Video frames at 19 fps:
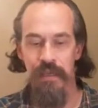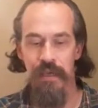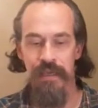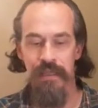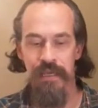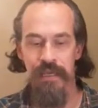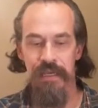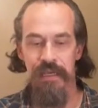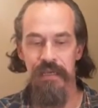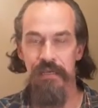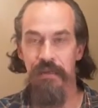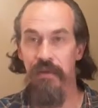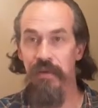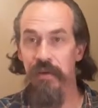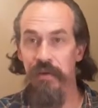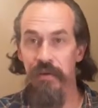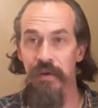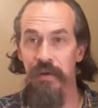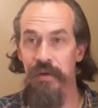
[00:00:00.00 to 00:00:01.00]
and then you
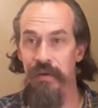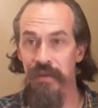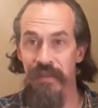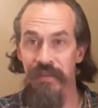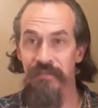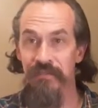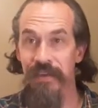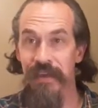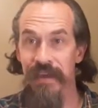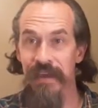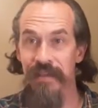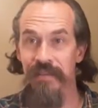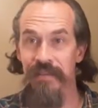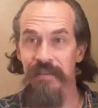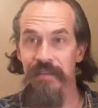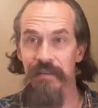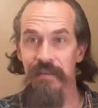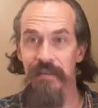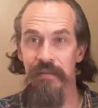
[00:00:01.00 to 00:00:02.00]
go under the
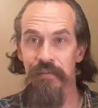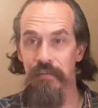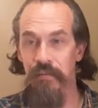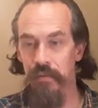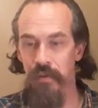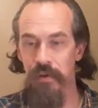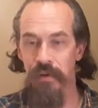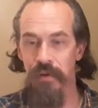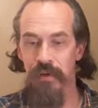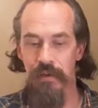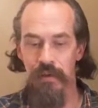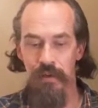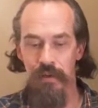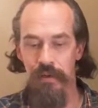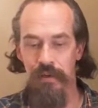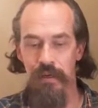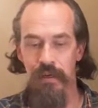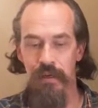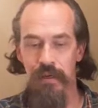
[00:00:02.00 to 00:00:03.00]
advanced
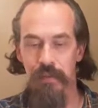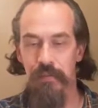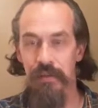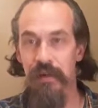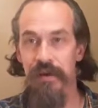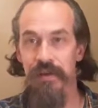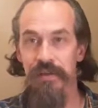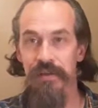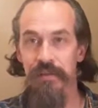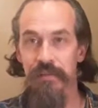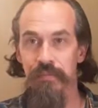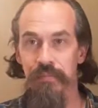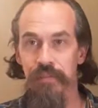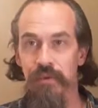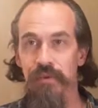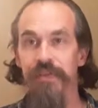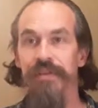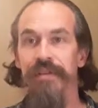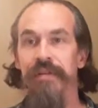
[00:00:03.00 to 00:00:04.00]

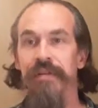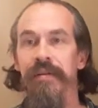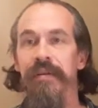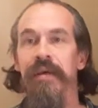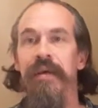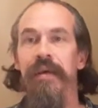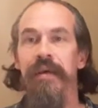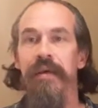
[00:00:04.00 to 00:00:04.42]
portion.